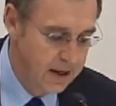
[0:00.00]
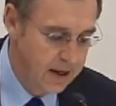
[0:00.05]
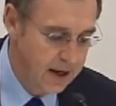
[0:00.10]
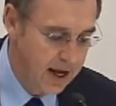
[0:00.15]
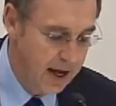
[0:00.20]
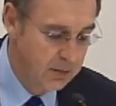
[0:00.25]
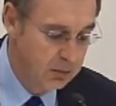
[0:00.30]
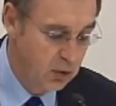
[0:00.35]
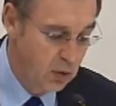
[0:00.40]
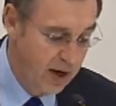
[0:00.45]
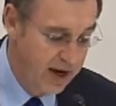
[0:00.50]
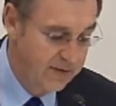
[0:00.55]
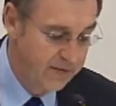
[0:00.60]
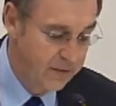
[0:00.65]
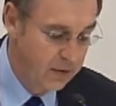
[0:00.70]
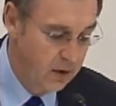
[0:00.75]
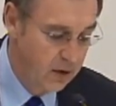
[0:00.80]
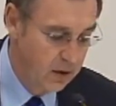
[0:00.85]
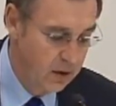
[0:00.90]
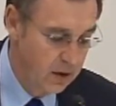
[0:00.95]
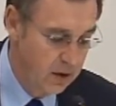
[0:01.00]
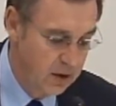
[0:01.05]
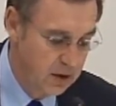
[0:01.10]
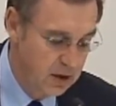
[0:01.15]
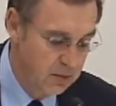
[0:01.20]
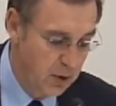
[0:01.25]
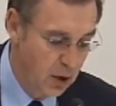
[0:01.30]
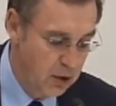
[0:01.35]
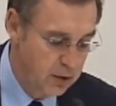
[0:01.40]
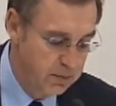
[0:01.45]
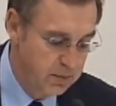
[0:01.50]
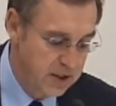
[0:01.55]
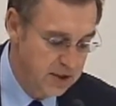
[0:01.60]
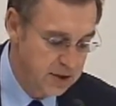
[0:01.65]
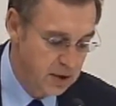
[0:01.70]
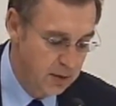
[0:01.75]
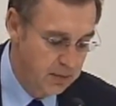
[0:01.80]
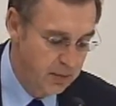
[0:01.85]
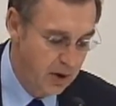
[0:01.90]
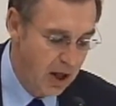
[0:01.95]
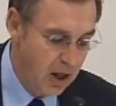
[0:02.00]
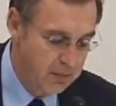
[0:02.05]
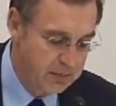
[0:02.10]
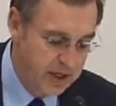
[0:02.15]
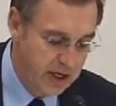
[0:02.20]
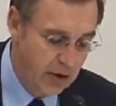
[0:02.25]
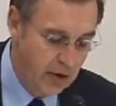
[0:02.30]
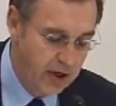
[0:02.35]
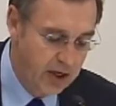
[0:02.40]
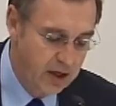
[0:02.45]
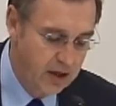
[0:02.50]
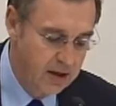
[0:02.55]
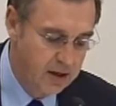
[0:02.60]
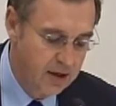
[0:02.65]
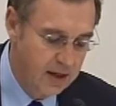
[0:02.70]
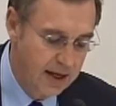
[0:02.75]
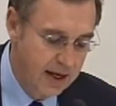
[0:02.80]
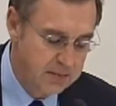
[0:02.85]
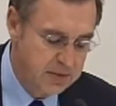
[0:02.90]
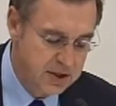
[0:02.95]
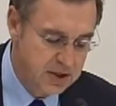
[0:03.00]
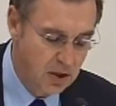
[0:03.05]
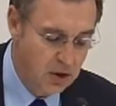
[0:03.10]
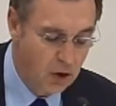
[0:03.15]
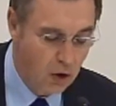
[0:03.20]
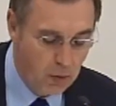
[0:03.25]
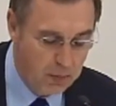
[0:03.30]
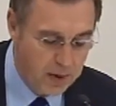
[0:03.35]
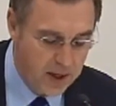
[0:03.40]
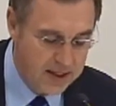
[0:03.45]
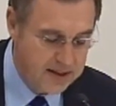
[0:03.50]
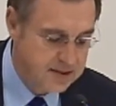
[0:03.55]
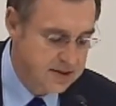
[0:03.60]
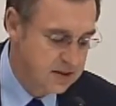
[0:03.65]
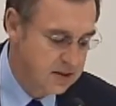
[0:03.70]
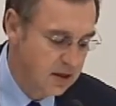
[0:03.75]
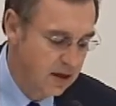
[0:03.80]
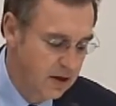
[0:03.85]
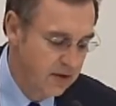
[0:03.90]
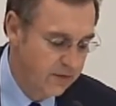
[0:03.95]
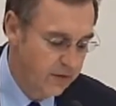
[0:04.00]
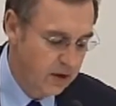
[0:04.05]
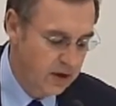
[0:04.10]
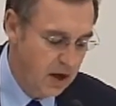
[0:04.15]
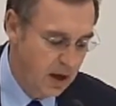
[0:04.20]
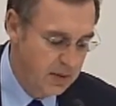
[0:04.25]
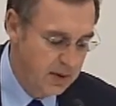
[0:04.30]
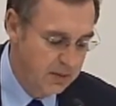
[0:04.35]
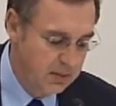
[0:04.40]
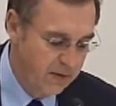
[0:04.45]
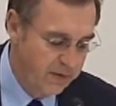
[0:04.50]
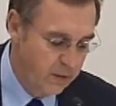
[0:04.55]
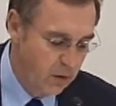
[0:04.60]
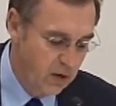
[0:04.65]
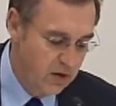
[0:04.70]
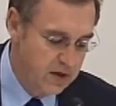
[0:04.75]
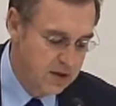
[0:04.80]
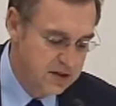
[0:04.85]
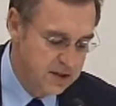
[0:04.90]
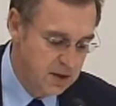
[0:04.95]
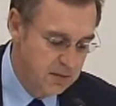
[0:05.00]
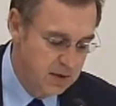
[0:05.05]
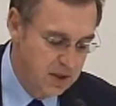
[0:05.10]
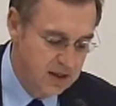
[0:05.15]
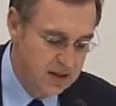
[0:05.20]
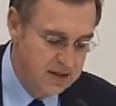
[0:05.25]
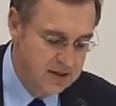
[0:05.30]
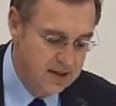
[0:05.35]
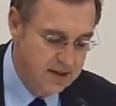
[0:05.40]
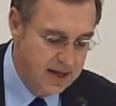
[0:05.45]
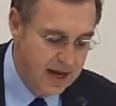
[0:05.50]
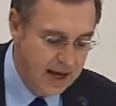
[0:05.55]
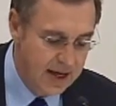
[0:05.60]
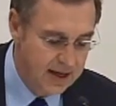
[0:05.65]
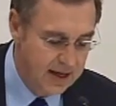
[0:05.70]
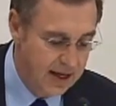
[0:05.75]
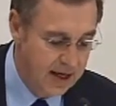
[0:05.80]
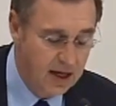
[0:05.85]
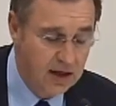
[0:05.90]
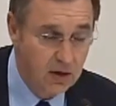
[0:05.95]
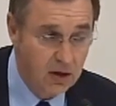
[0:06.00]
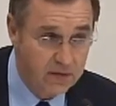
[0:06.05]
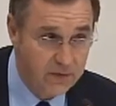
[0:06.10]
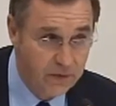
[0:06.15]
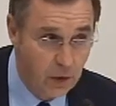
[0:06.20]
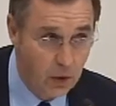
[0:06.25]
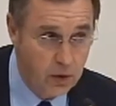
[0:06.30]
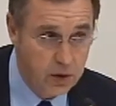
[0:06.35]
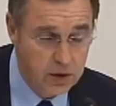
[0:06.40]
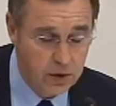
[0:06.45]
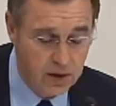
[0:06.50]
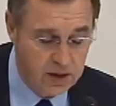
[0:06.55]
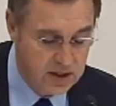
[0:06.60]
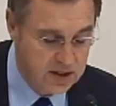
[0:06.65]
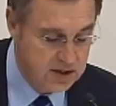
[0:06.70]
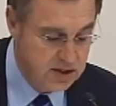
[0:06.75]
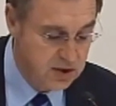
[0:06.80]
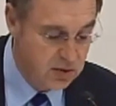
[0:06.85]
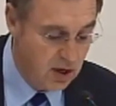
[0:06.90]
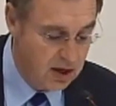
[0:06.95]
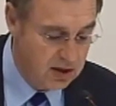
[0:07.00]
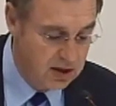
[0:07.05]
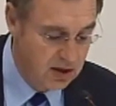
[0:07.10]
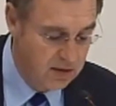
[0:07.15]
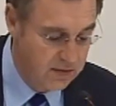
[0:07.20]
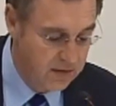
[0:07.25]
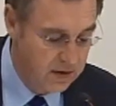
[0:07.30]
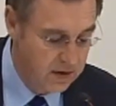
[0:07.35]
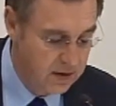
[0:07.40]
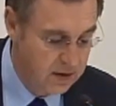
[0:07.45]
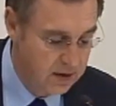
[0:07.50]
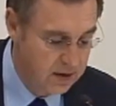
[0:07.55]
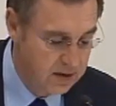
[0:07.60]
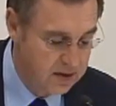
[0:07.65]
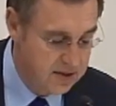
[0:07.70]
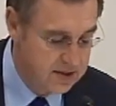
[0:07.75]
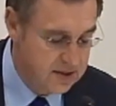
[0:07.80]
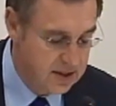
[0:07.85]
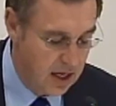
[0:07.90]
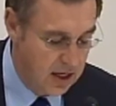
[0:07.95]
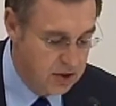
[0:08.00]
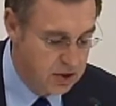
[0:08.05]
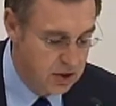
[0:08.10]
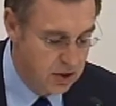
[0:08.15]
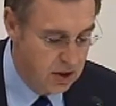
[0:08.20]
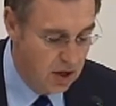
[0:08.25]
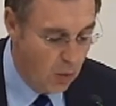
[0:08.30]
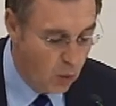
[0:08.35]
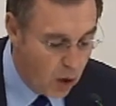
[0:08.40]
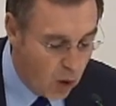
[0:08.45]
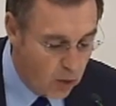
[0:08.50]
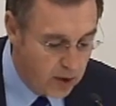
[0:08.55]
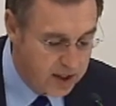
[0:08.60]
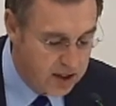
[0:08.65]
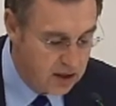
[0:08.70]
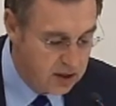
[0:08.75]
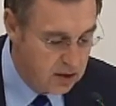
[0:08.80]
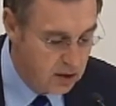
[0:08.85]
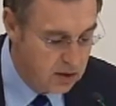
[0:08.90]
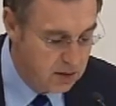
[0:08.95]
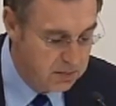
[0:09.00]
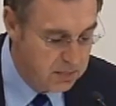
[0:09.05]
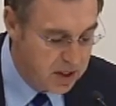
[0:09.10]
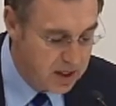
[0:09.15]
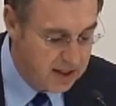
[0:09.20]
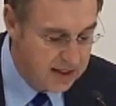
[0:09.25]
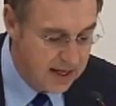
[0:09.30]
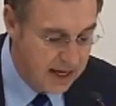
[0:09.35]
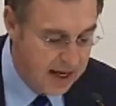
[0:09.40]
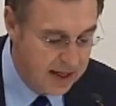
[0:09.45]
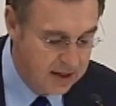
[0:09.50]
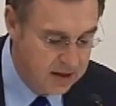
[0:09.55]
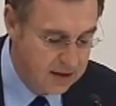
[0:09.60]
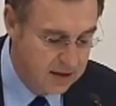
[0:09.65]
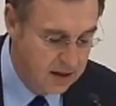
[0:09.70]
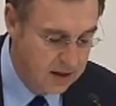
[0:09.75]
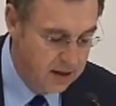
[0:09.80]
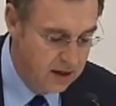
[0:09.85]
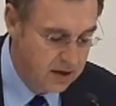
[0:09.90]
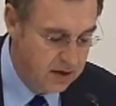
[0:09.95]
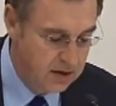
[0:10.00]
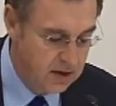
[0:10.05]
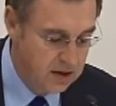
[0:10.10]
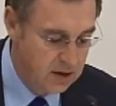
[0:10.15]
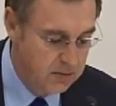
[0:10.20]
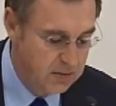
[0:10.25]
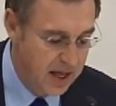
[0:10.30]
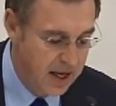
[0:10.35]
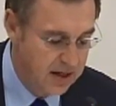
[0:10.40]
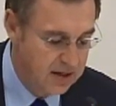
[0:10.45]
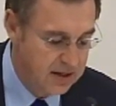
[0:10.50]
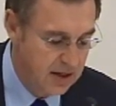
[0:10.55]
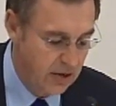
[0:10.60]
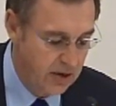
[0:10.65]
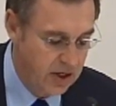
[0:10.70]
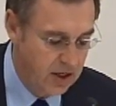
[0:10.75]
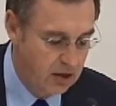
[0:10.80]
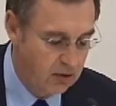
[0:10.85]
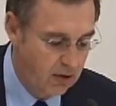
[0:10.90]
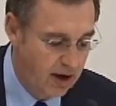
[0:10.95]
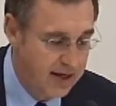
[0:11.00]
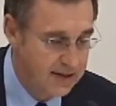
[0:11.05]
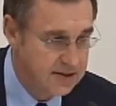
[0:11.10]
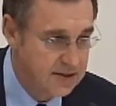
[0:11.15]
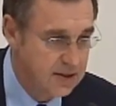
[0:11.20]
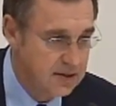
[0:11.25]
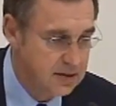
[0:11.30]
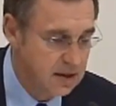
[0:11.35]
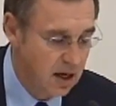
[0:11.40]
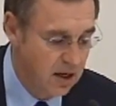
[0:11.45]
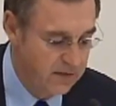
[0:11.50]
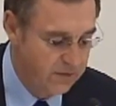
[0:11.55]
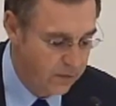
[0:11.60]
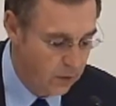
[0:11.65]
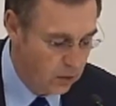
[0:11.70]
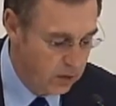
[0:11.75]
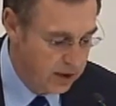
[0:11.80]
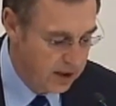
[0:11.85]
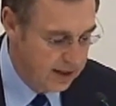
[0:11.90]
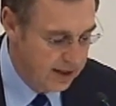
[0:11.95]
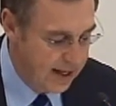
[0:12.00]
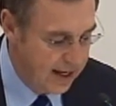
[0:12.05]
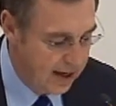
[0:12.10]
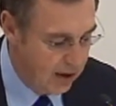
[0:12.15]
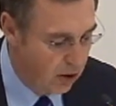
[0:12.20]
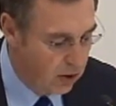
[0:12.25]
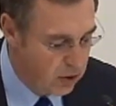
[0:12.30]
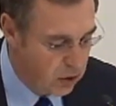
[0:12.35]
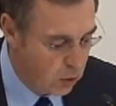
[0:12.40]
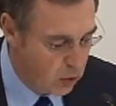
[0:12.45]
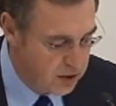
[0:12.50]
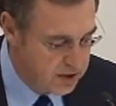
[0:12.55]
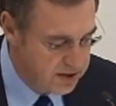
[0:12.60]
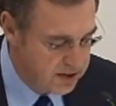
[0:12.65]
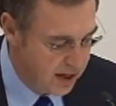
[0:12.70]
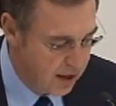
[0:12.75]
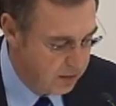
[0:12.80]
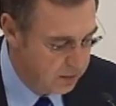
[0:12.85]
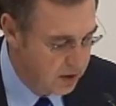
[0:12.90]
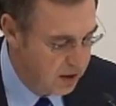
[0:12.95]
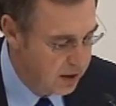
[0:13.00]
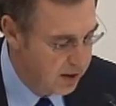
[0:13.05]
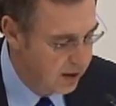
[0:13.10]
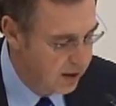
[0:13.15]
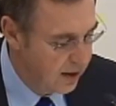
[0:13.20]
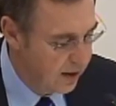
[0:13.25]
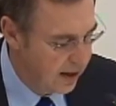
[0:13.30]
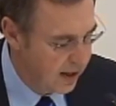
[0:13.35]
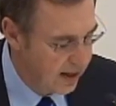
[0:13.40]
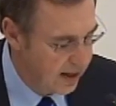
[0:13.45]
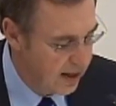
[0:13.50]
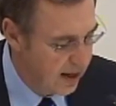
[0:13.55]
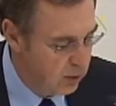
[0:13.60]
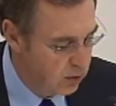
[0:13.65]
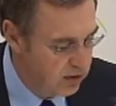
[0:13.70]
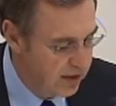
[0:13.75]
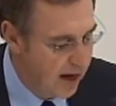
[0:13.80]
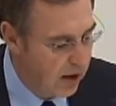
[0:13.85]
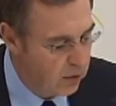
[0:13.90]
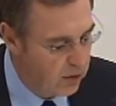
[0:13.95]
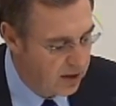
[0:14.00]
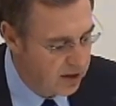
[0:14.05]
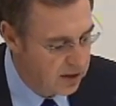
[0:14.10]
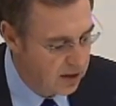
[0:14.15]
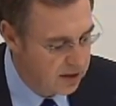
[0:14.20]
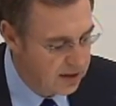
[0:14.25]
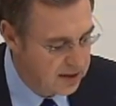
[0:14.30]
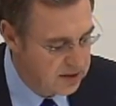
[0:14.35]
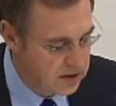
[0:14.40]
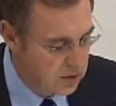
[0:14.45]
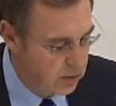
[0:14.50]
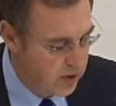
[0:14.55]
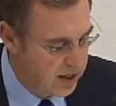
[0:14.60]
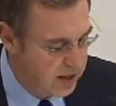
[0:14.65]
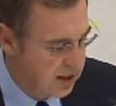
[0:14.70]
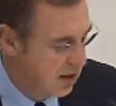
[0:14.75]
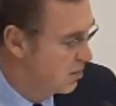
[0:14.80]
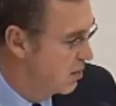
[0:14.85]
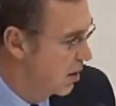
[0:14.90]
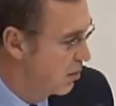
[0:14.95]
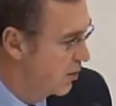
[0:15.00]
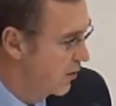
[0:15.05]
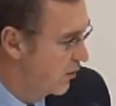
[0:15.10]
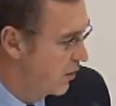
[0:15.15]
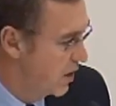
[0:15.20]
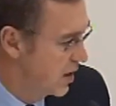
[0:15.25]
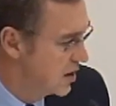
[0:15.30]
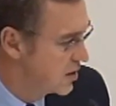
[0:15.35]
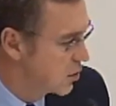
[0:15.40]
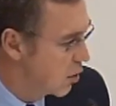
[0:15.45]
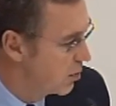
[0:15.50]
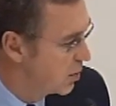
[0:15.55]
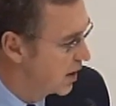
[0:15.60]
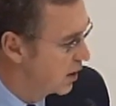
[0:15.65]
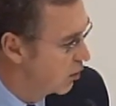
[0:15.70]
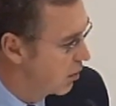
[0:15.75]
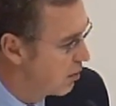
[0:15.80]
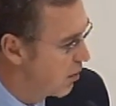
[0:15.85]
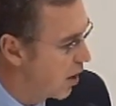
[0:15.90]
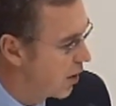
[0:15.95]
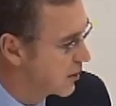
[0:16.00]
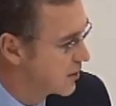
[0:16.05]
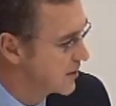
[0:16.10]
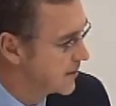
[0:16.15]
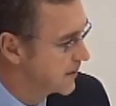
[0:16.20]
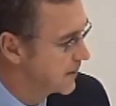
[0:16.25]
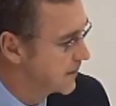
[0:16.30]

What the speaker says: I'm grateful to both Mr. Palmieri and Mr. Lopez for coming before this committee today, and I look forward to a constructive discussion on what we can do to mitigate the humanitarian crisis unfolding at our doorstep. And I will now recognize the ranking member for his opening remarks.